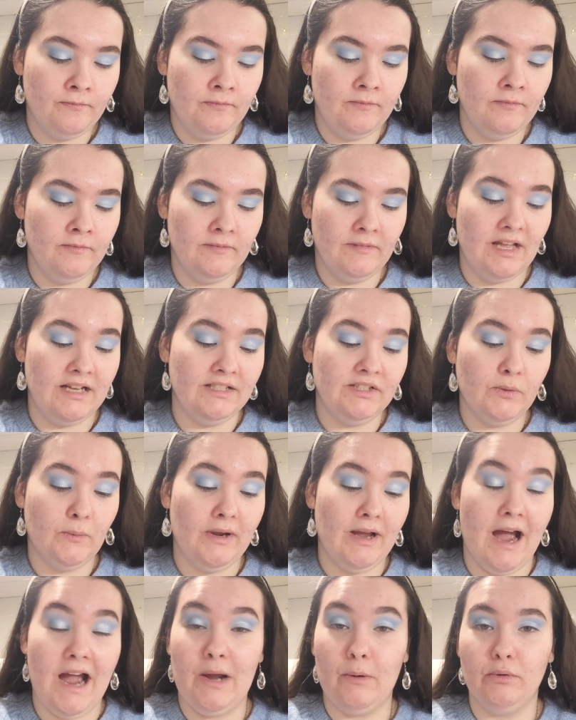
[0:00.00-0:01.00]
That's the way
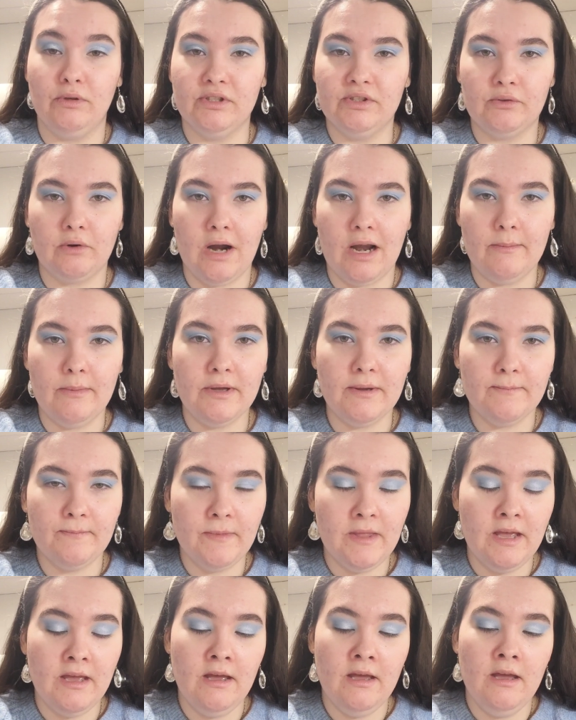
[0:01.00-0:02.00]
I would describe it,
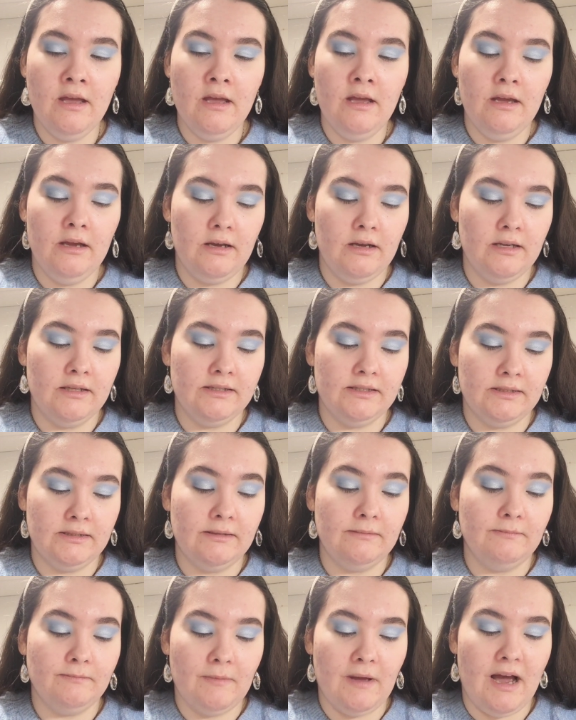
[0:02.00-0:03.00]
because
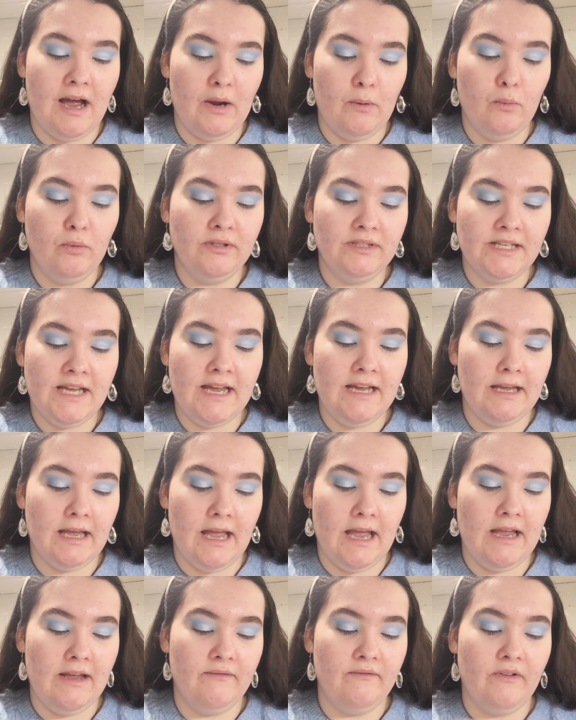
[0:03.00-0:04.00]
I would take
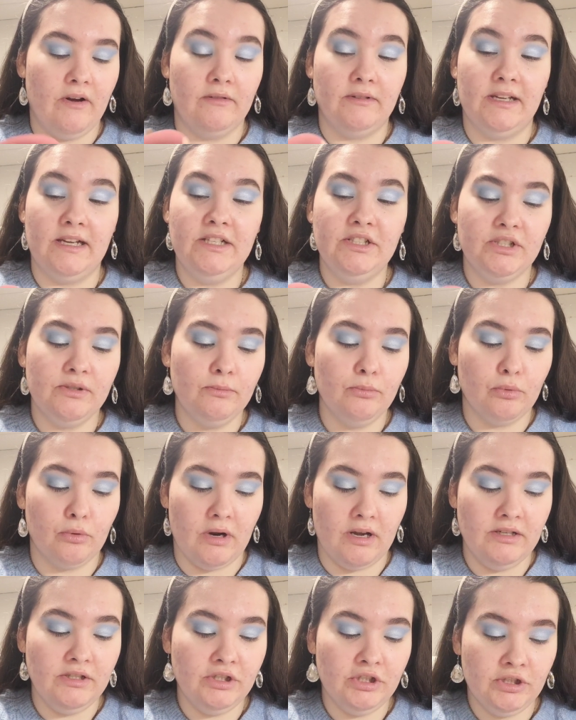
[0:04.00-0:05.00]
a foundation
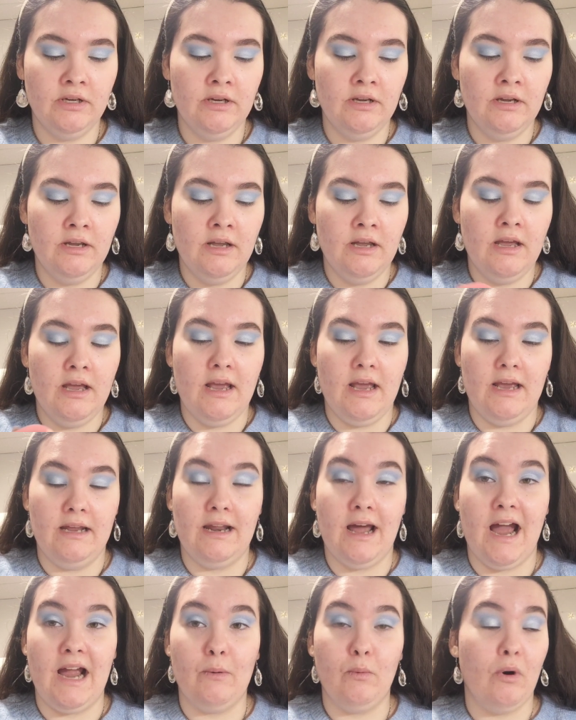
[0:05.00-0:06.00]
brush and
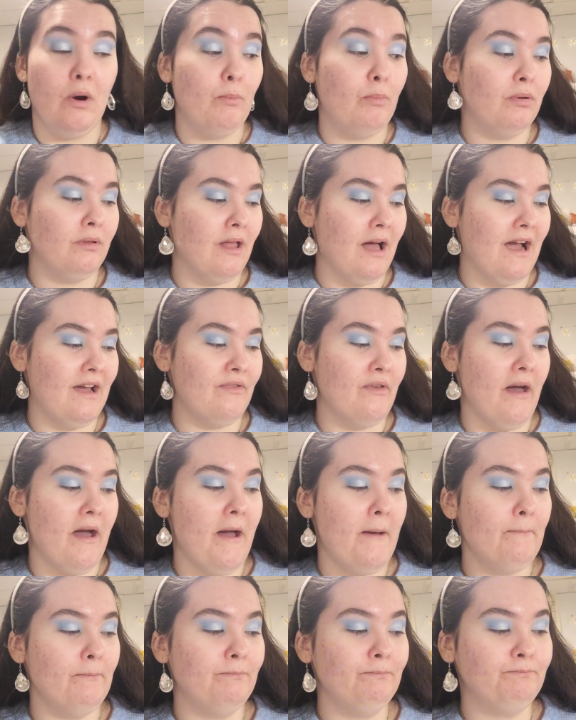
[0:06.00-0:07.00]
I will apply
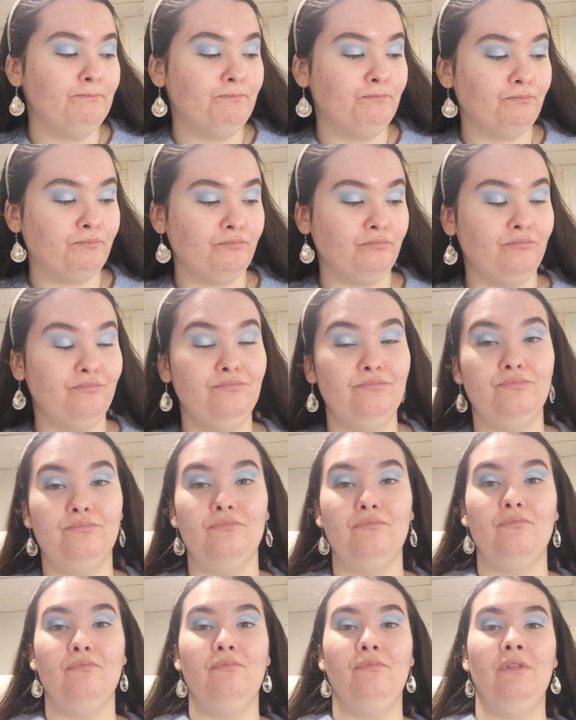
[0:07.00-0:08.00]
that,
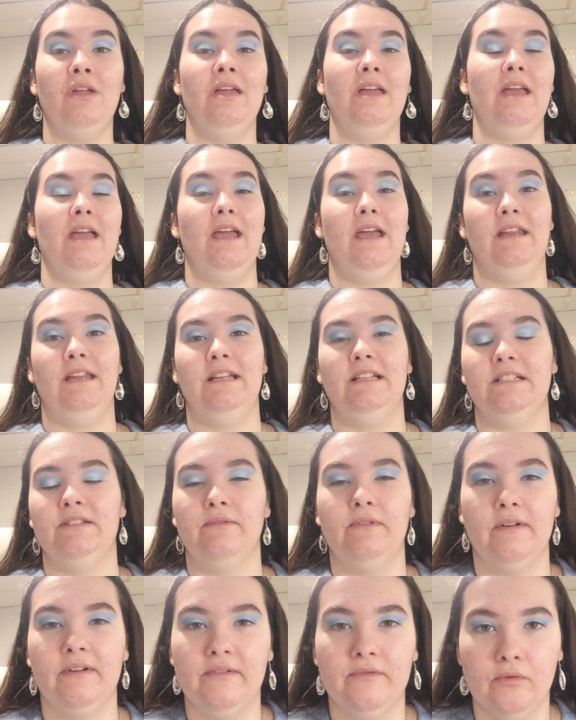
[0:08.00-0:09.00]
and it's
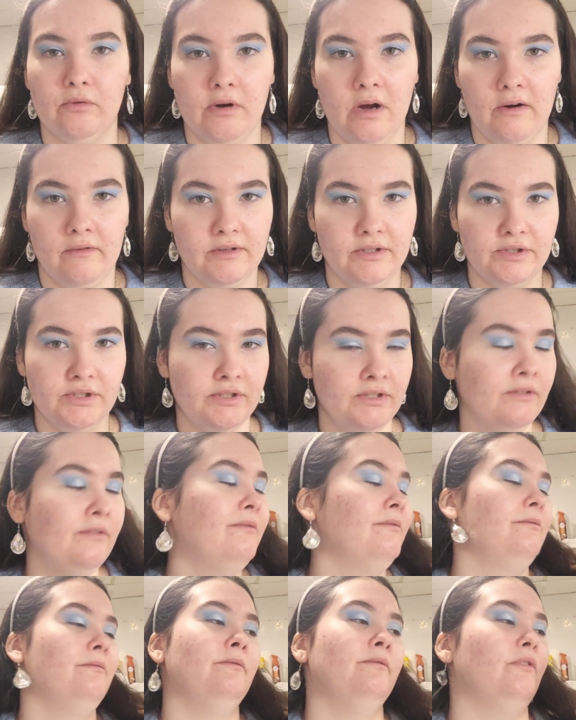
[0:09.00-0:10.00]
very full coverage
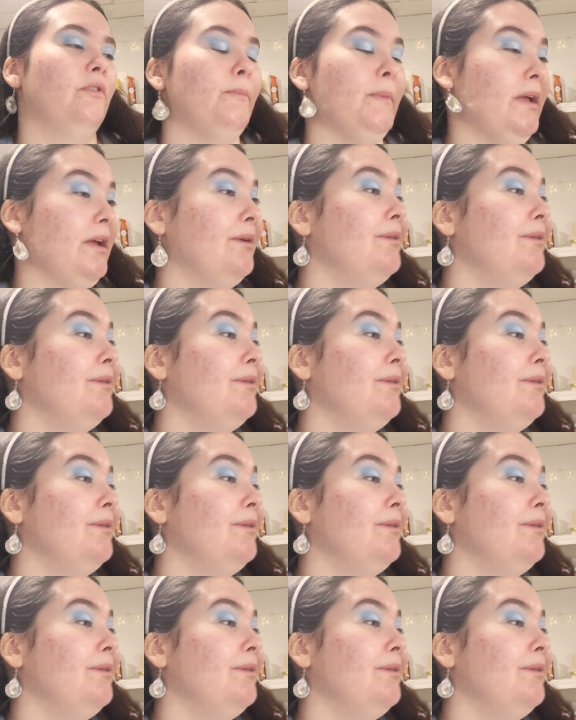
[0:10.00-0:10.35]
for me.